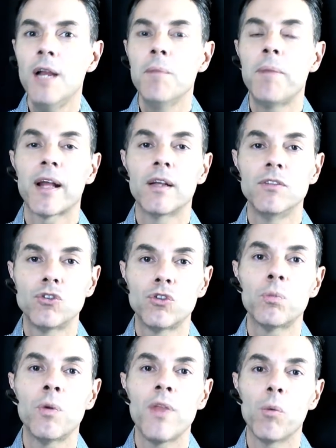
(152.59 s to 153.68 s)
but a
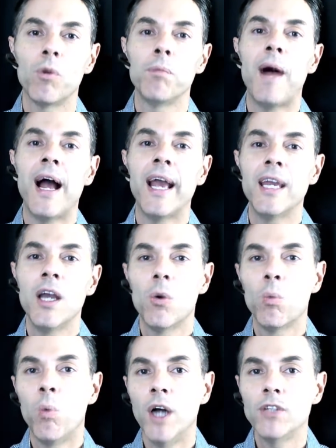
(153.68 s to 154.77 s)
consumer that will buy
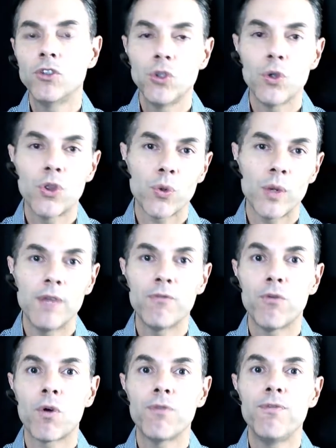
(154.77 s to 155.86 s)
1, 2, 3,
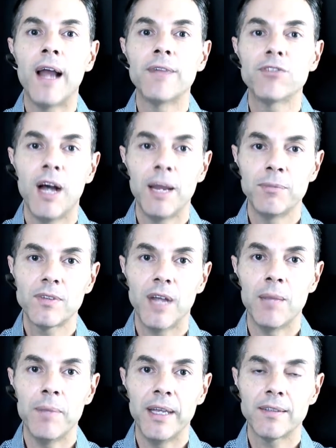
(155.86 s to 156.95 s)
4, 5 times,
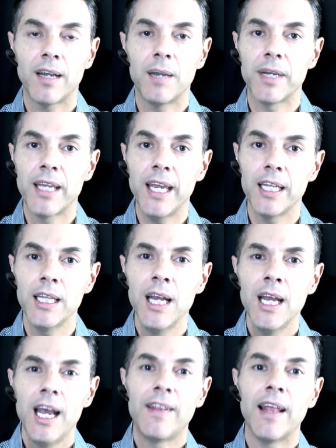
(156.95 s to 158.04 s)
time and time again.
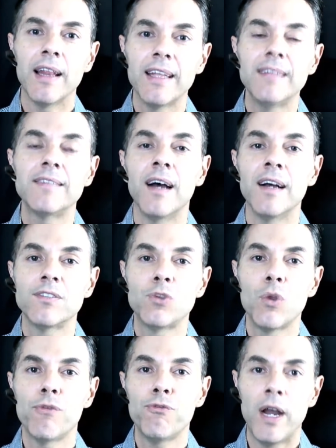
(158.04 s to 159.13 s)
And that leads us to
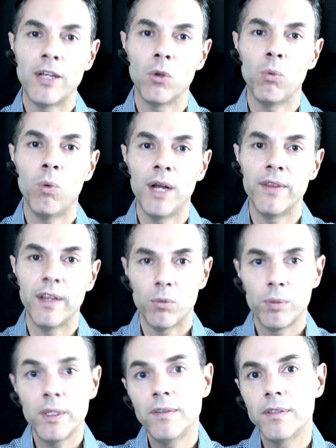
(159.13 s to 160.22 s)
the final one at
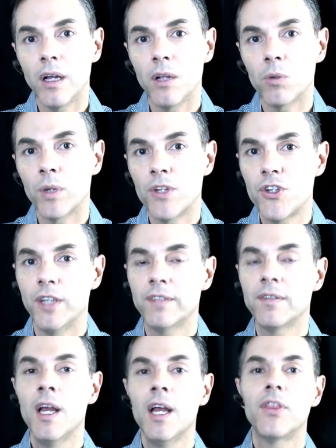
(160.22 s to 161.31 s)
retail, which
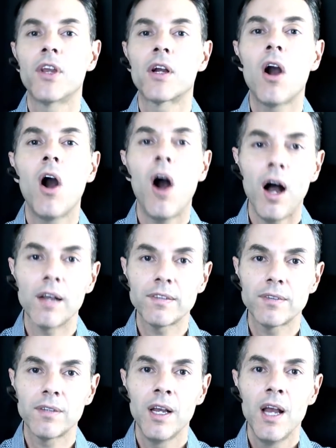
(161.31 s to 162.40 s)
is the
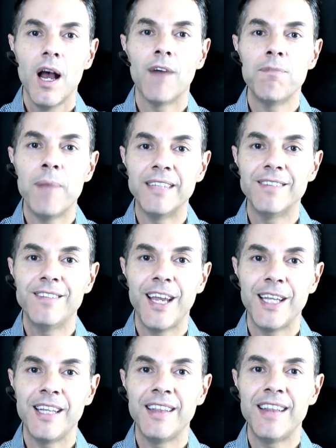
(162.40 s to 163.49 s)
cost of
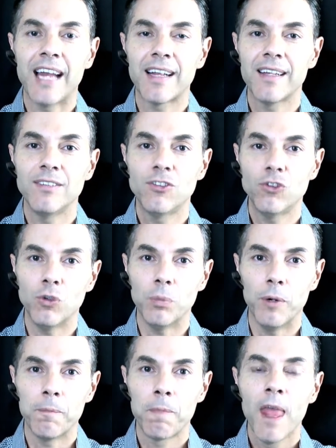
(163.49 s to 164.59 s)
maintaining that consumer.
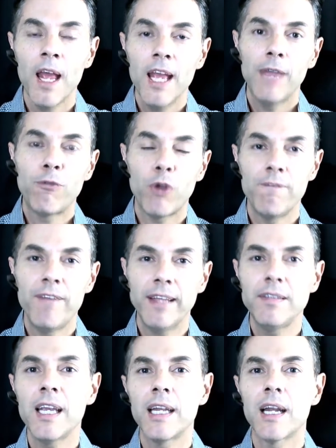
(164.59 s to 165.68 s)
If you're
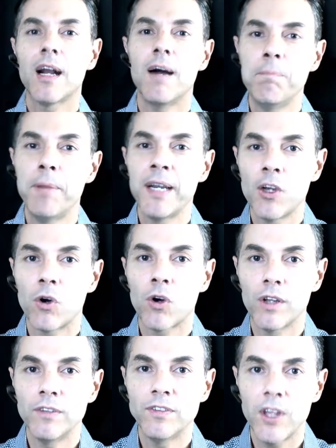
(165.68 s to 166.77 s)
investing in a company or
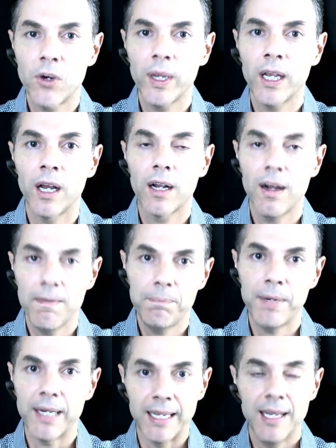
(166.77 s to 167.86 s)
considering a
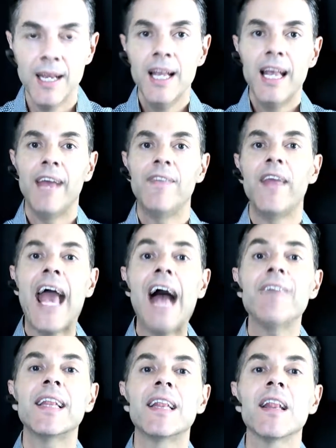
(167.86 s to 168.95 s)
company and they have
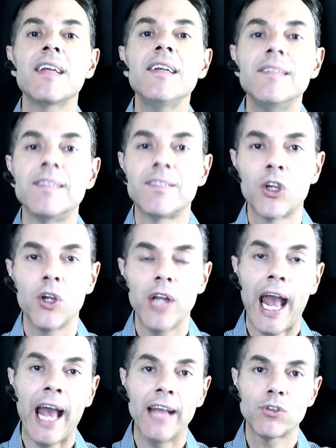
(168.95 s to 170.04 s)
at least good
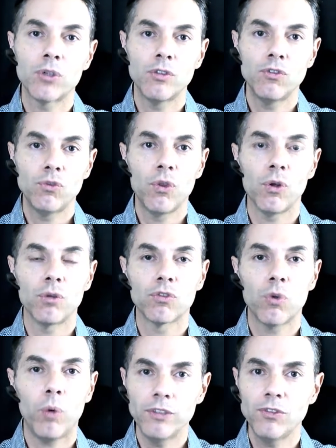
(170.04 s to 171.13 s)
answers to those
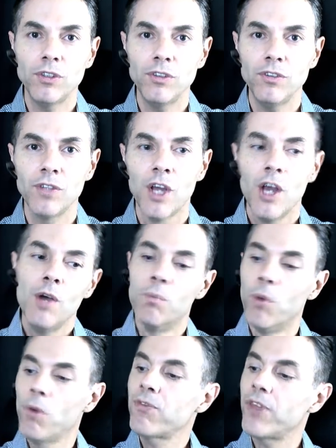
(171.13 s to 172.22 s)
questions,
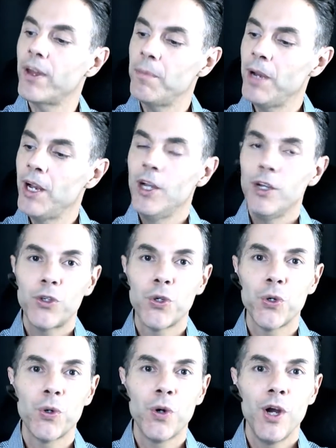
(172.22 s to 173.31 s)
move them
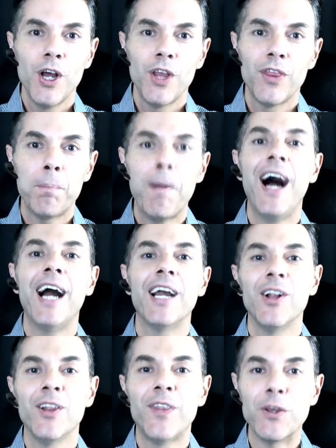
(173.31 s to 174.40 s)
to the
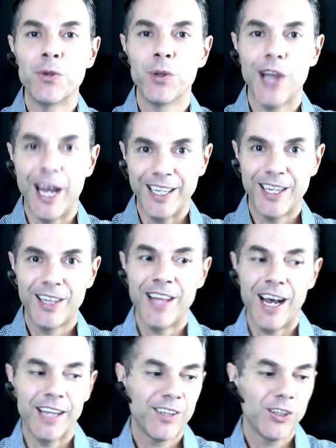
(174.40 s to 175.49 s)
pile that you like,
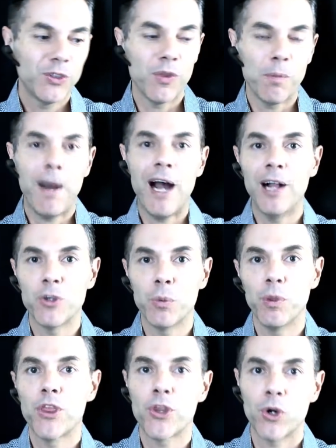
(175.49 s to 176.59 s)
not to the pile you
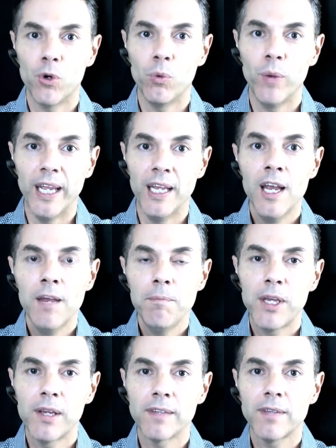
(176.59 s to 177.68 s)
will throw away.
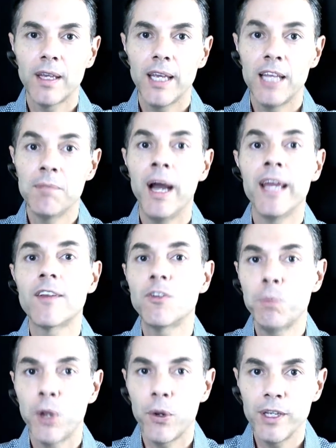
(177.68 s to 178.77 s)
Because in my
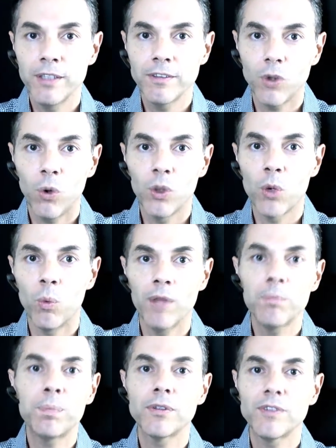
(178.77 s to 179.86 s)
experience, only
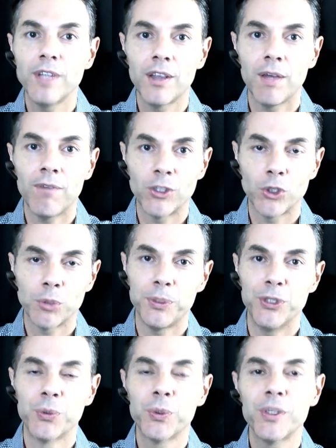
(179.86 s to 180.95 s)
1% of
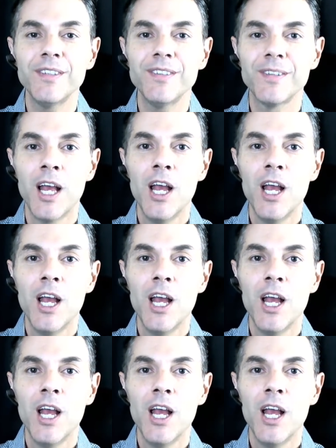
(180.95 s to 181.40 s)
entrepreneurs